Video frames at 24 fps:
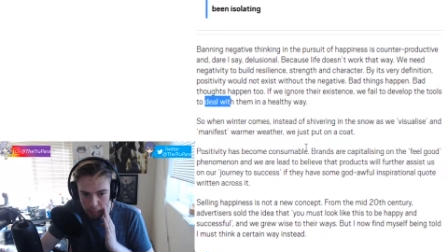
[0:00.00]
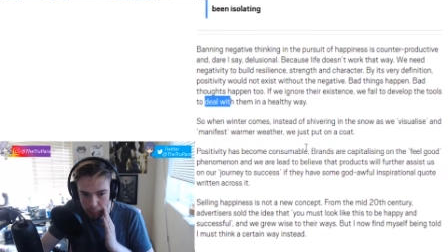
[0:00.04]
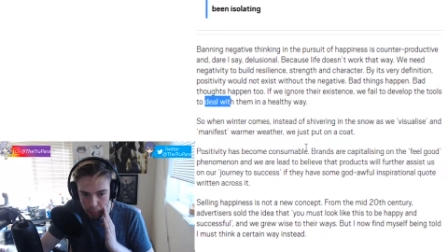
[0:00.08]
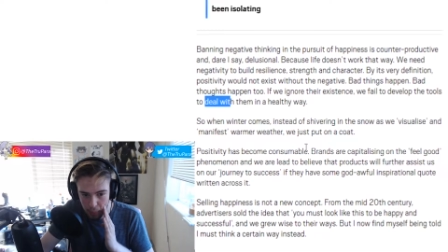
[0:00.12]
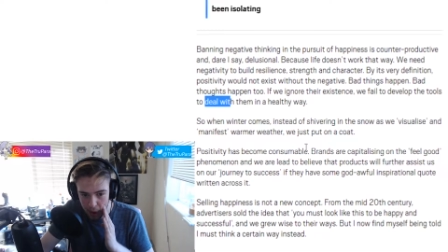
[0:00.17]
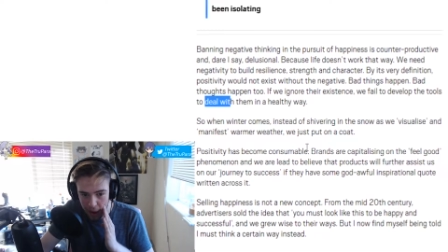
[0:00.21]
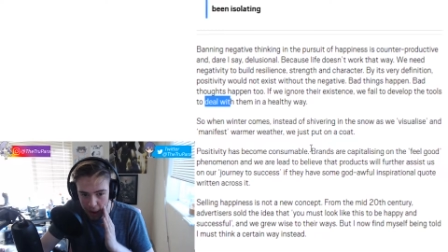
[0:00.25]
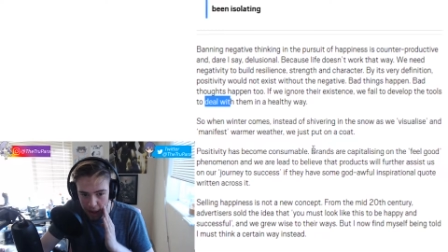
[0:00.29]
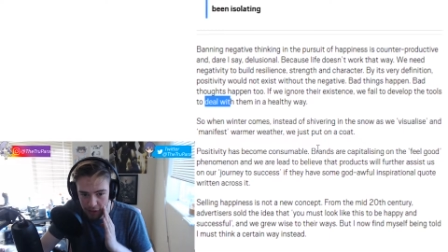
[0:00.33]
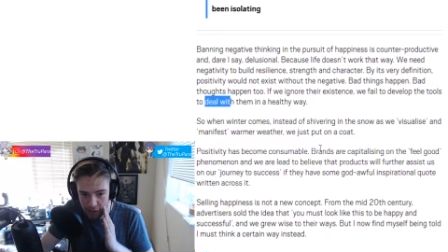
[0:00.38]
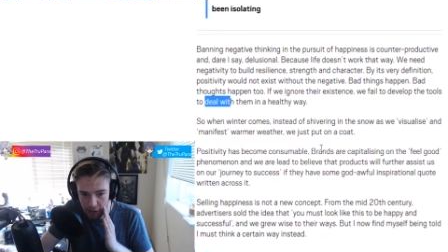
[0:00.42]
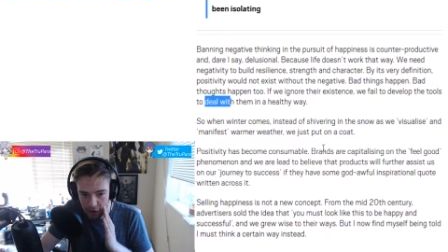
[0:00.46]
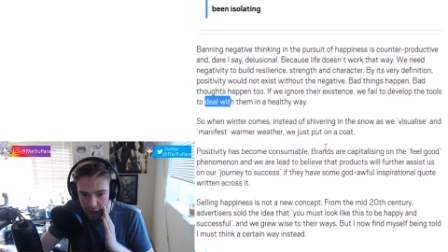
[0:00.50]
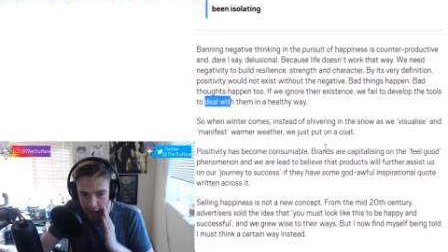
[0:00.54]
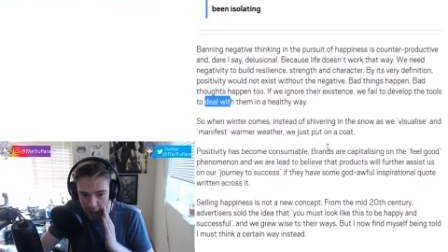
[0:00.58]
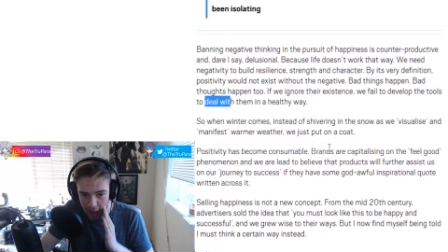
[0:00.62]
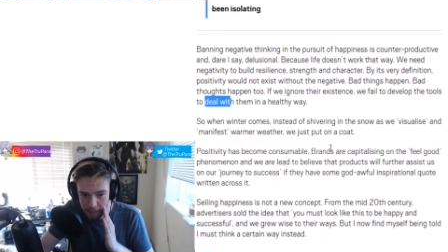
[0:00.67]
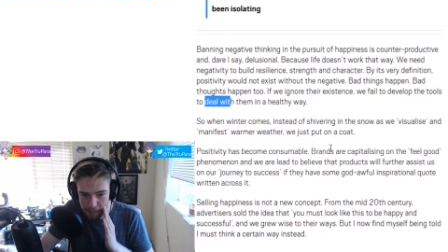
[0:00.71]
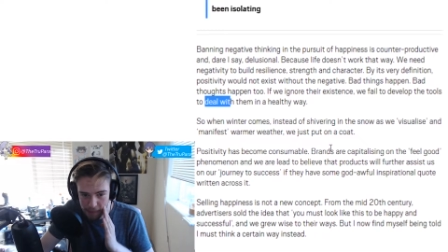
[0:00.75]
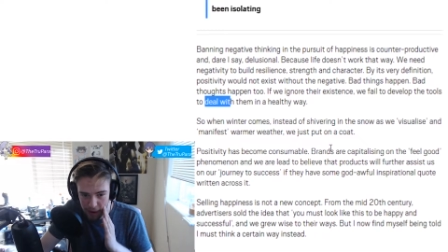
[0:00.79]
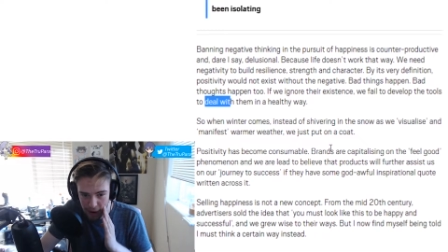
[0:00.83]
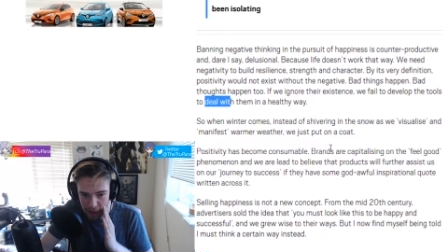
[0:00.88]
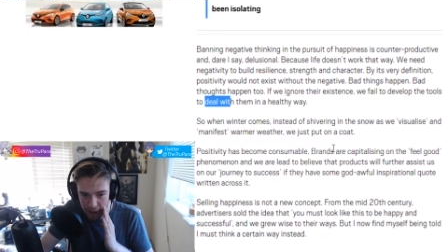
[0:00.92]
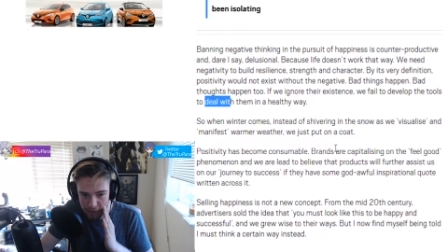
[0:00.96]
Brands are
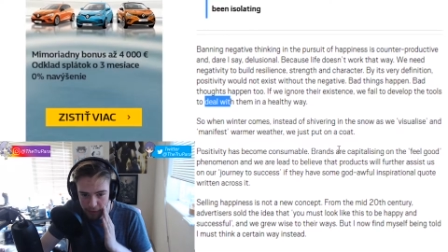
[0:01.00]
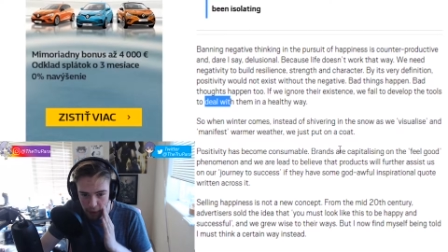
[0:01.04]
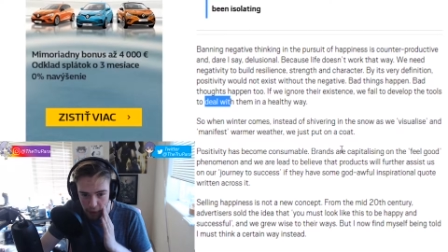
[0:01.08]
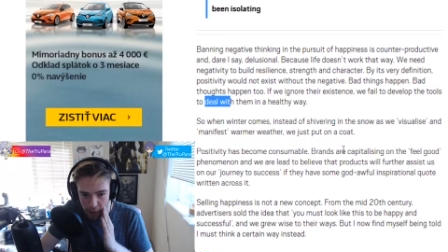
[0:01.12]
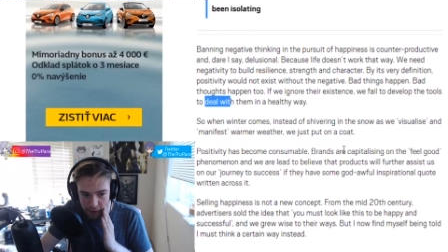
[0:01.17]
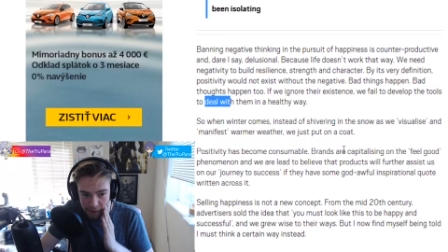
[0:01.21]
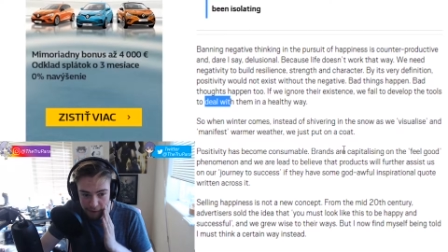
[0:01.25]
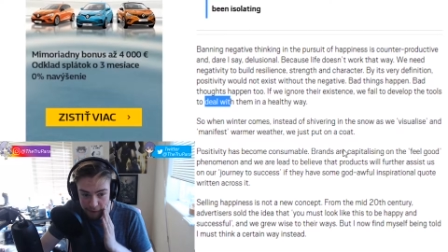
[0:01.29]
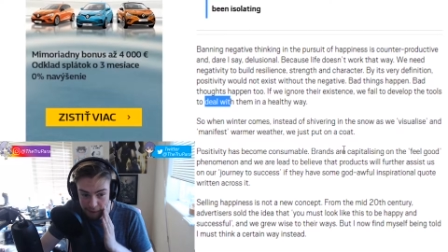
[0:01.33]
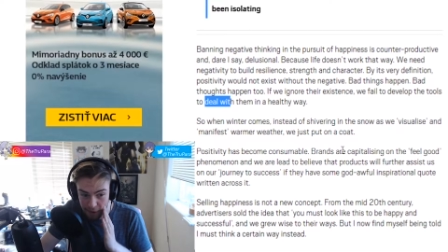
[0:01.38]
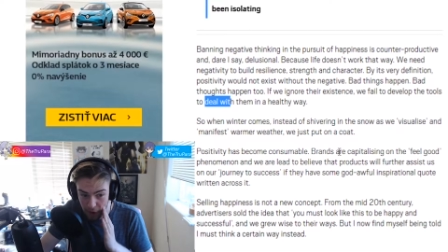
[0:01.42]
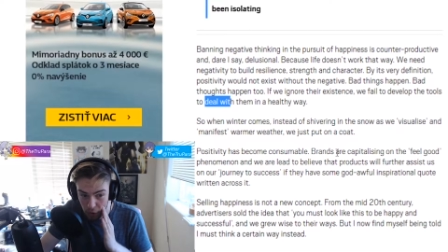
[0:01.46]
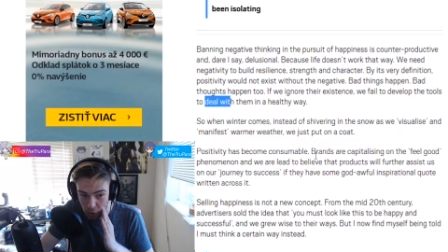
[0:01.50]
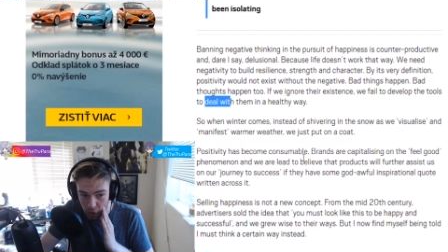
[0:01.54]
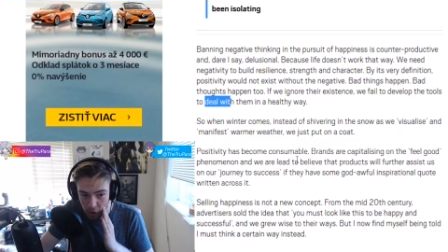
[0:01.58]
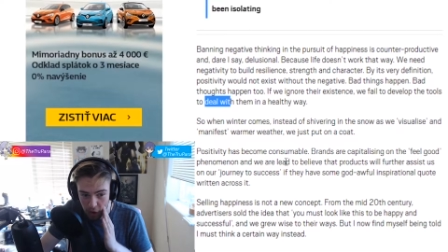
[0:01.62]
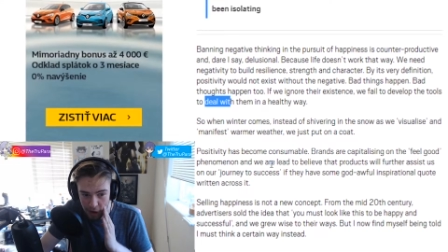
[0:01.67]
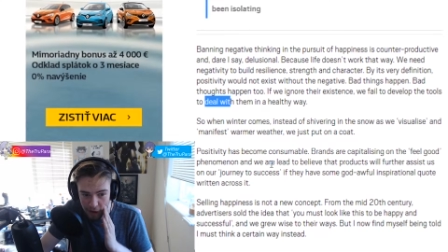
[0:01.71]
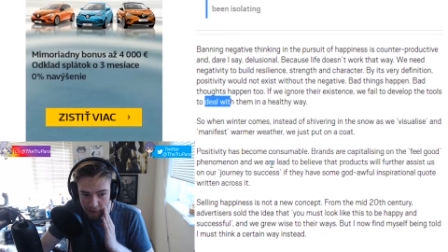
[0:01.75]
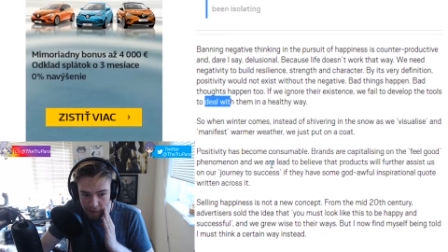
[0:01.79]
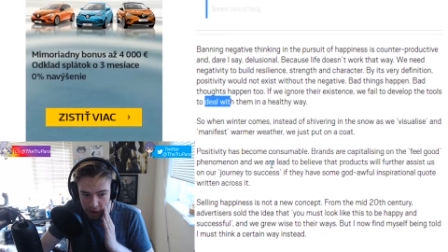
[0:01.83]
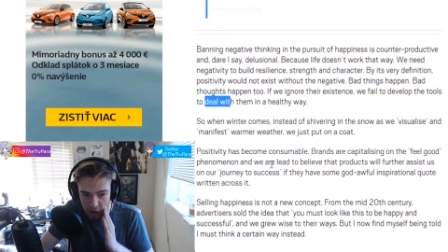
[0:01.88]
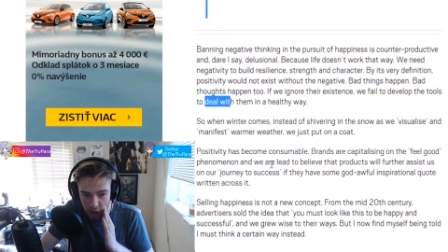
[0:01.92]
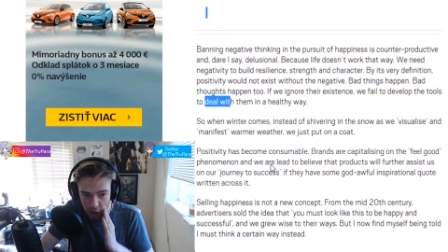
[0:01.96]
capitalized on the
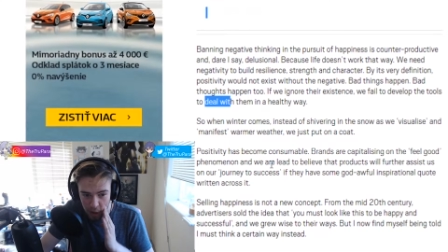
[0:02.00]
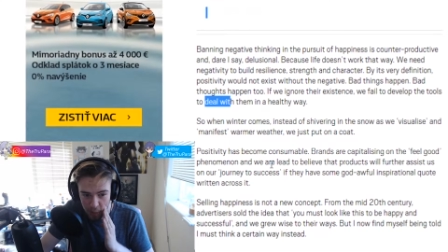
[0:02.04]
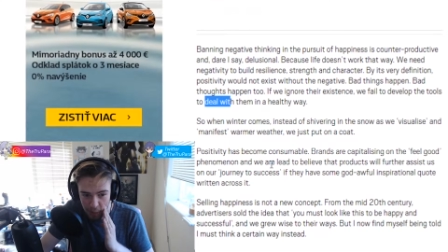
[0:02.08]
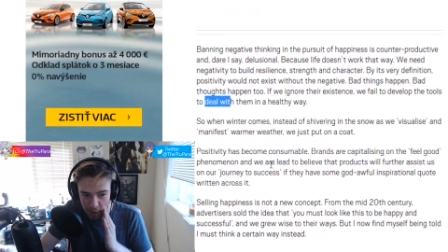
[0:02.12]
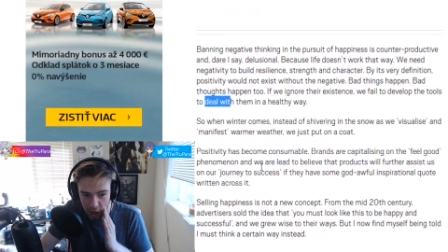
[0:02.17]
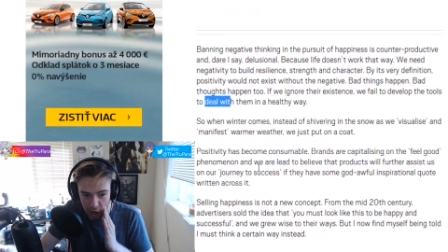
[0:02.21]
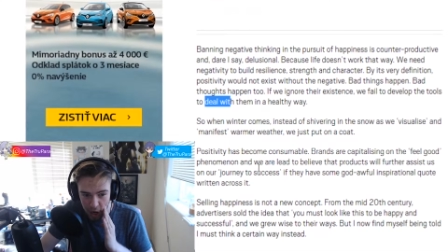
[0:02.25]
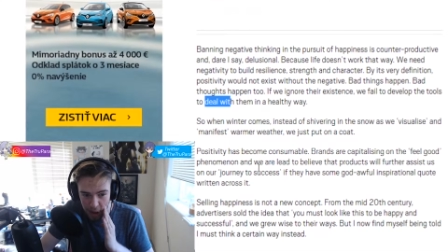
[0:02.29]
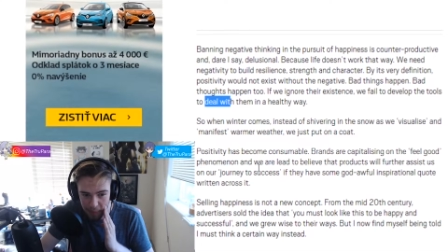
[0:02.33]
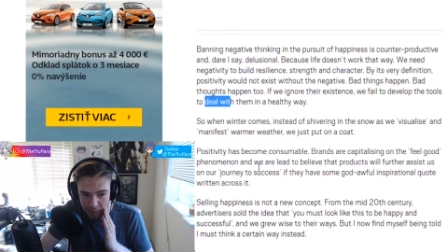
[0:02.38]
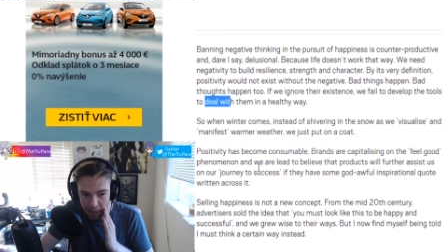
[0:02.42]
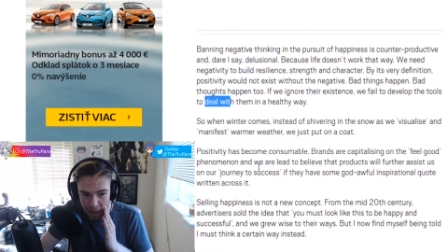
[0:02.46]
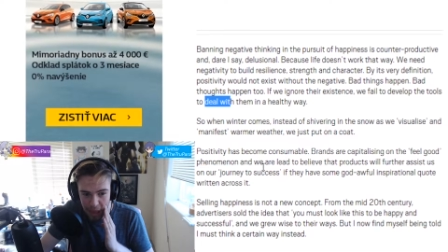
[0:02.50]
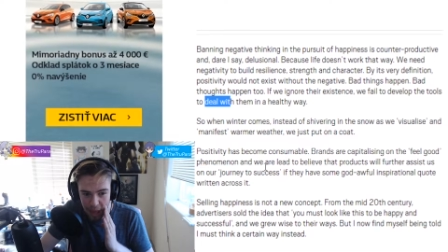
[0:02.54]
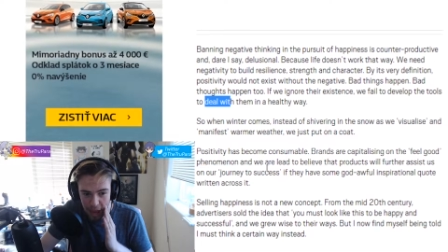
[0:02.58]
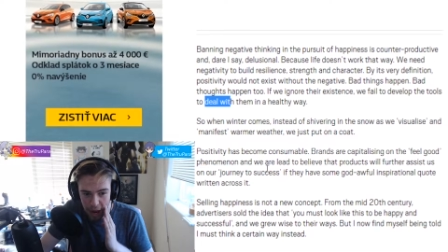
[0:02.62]
feel-good phenomenon,